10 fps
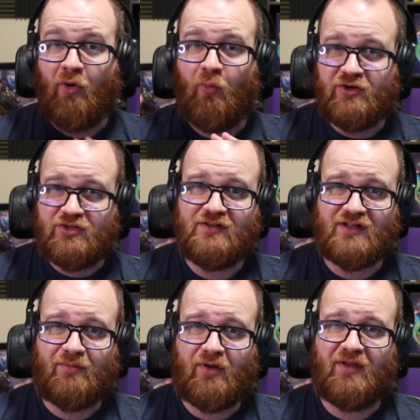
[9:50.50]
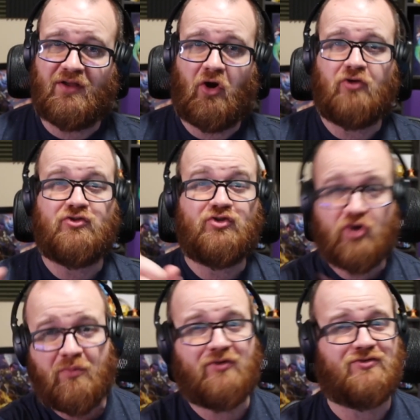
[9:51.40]
which of these upcoming cards you're
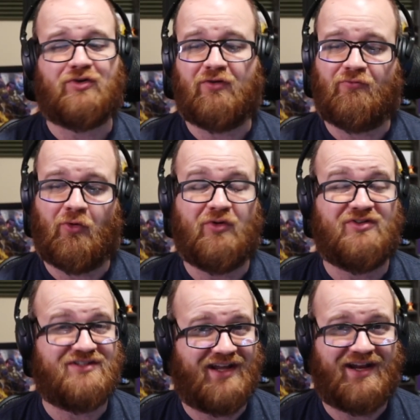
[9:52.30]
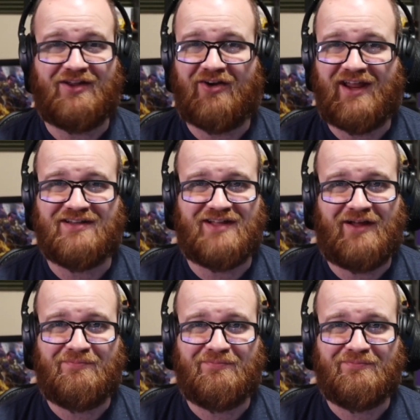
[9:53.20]
most looking forward to getting your hands on.